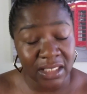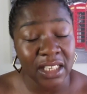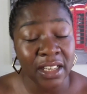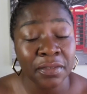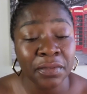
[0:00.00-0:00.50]

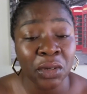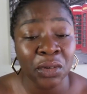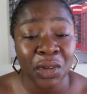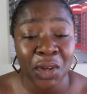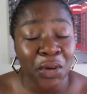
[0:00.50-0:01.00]

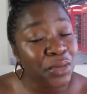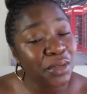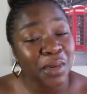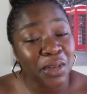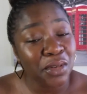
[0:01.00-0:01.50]
tearful
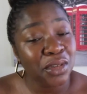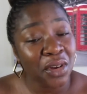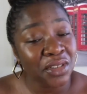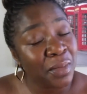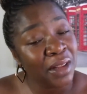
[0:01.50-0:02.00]
was when you
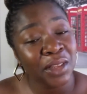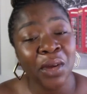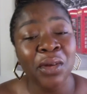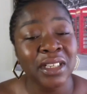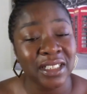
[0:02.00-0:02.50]
talked about the
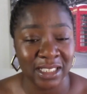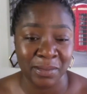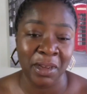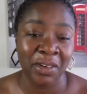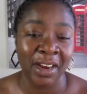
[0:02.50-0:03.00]
Holy
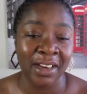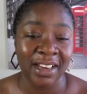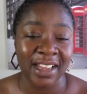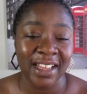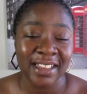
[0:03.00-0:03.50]
Spirit.
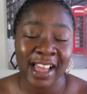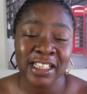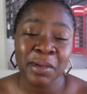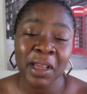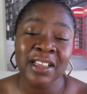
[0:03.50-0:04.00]

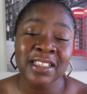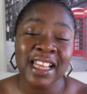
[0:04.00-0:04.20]
That's because